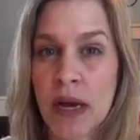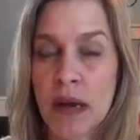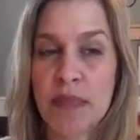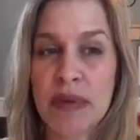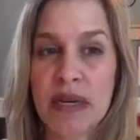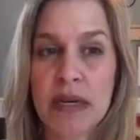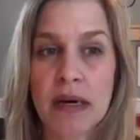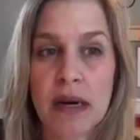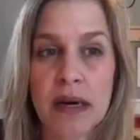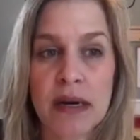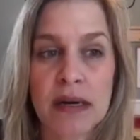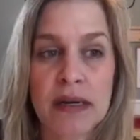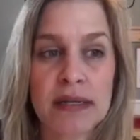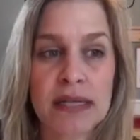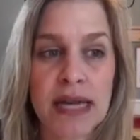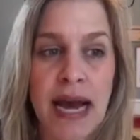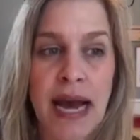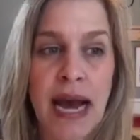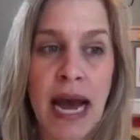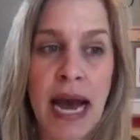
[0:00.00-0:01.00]
because
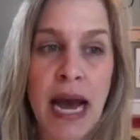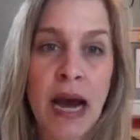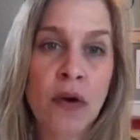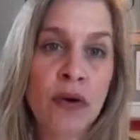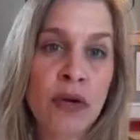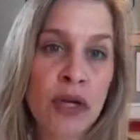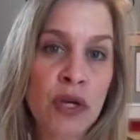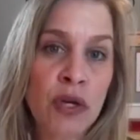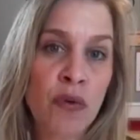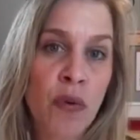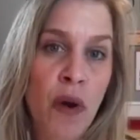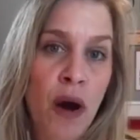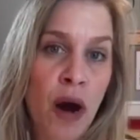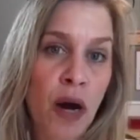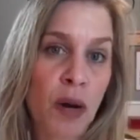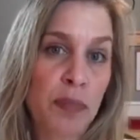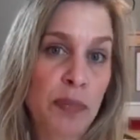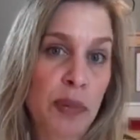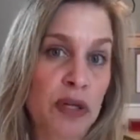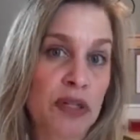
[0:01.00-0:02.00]
how you
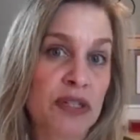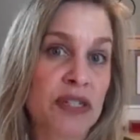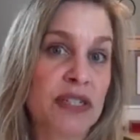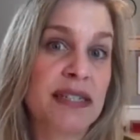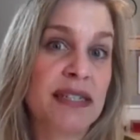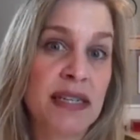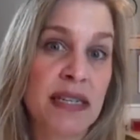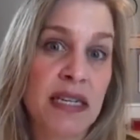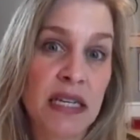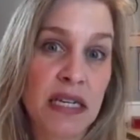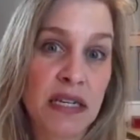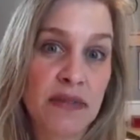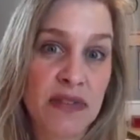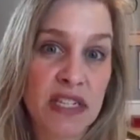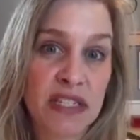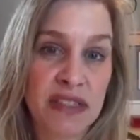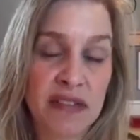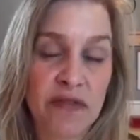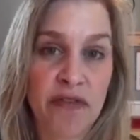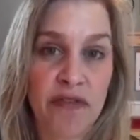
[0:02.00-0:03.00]
are perceived
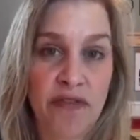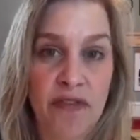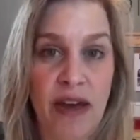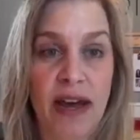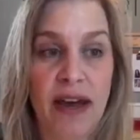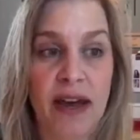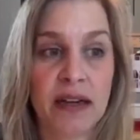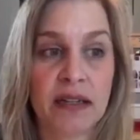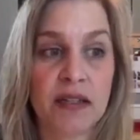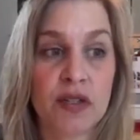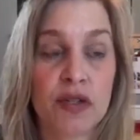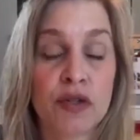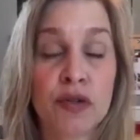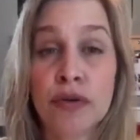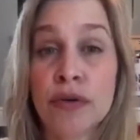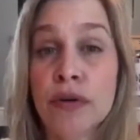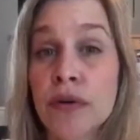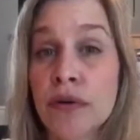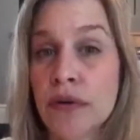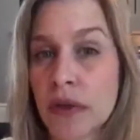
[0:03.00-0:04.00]
is in fact
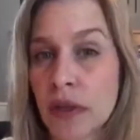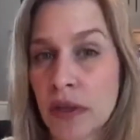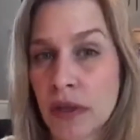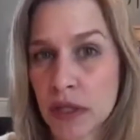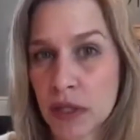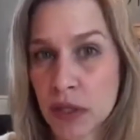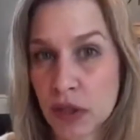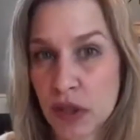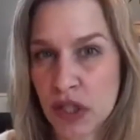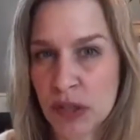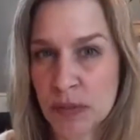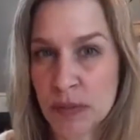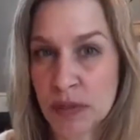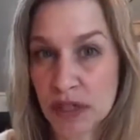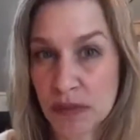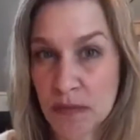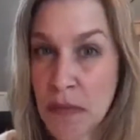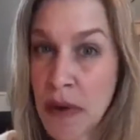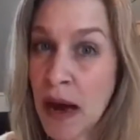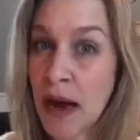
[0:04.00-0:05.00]
truth in the
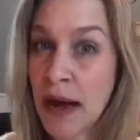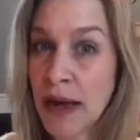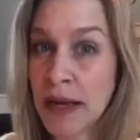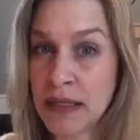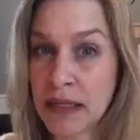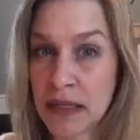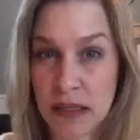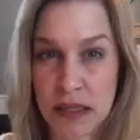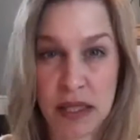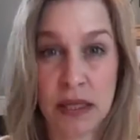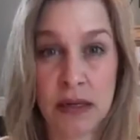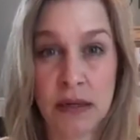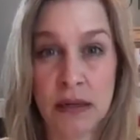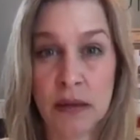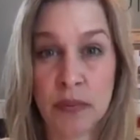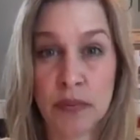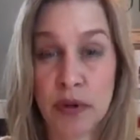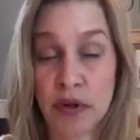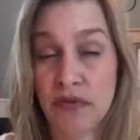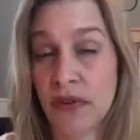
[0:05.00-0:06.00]
consumer's mind
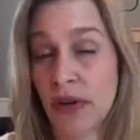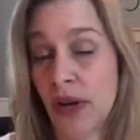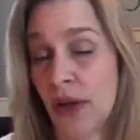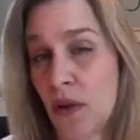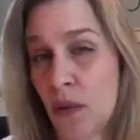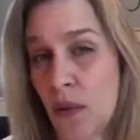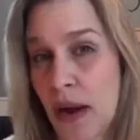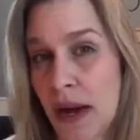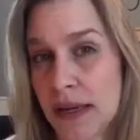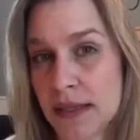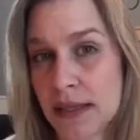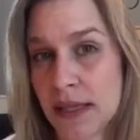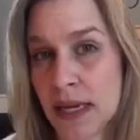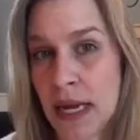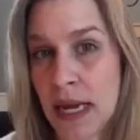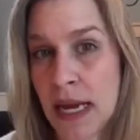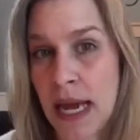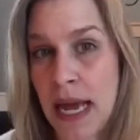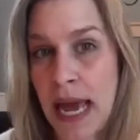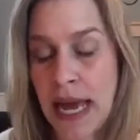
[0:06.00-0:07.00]
until proven otherwise.
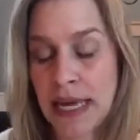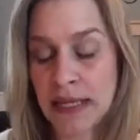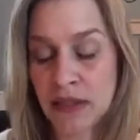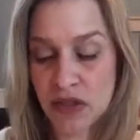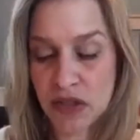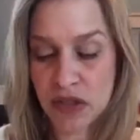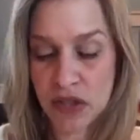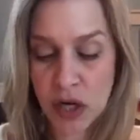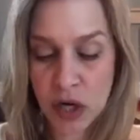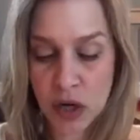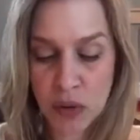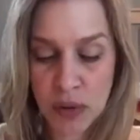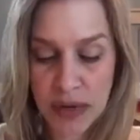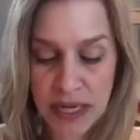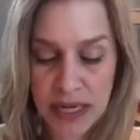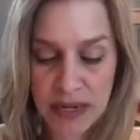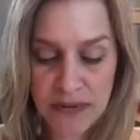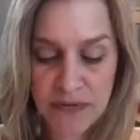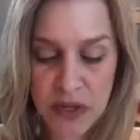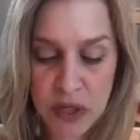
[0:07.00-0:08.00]
And so
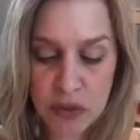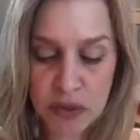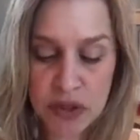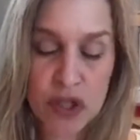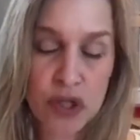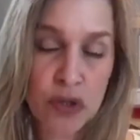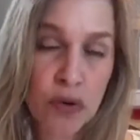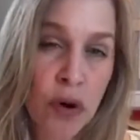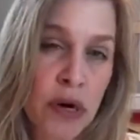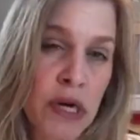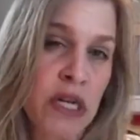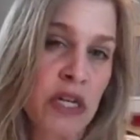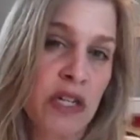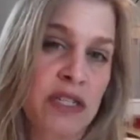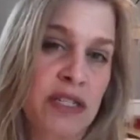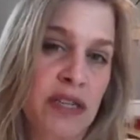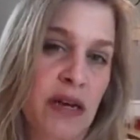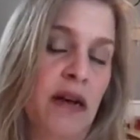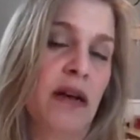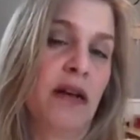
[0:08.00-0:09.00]
if you short
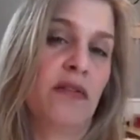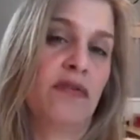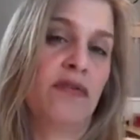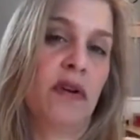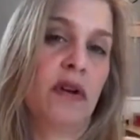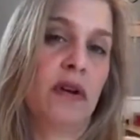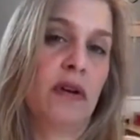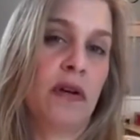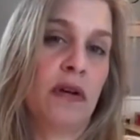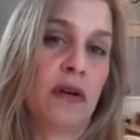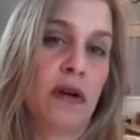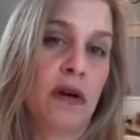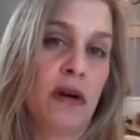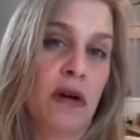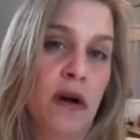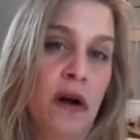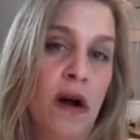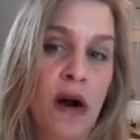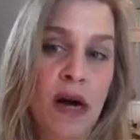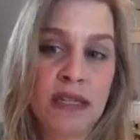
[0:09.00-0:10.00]
yourself
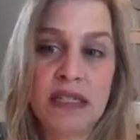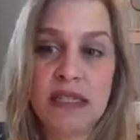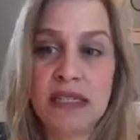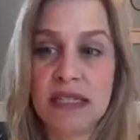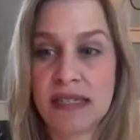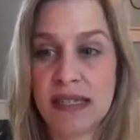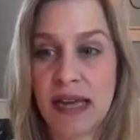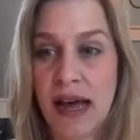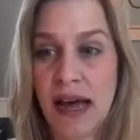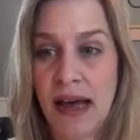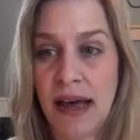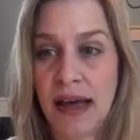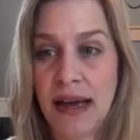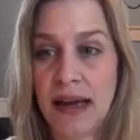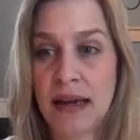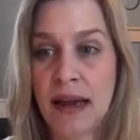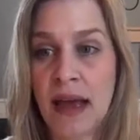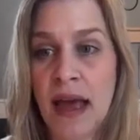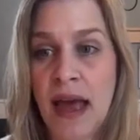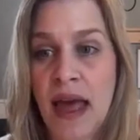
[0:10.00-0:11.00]
on
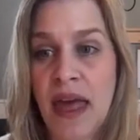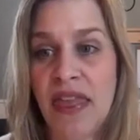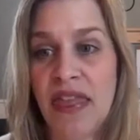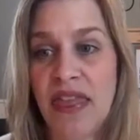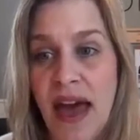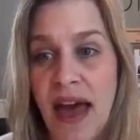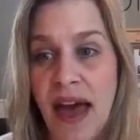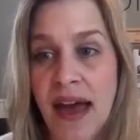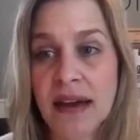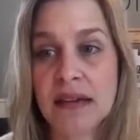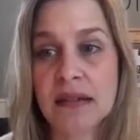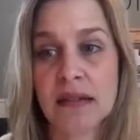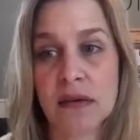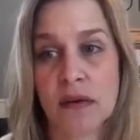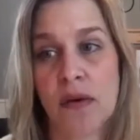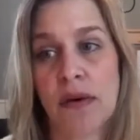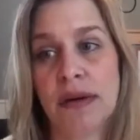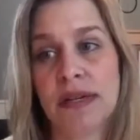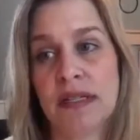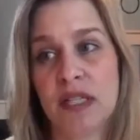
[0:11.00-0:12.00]
design, that is
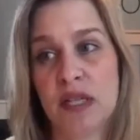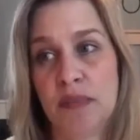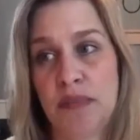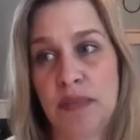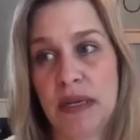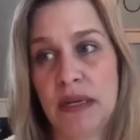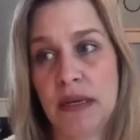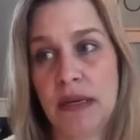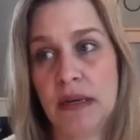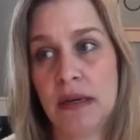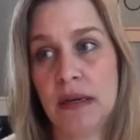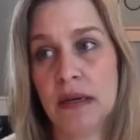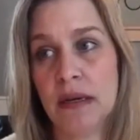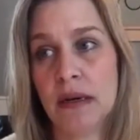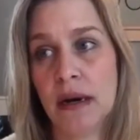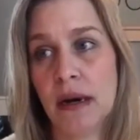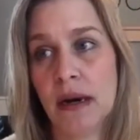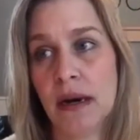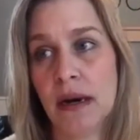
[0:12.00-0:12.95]
going to be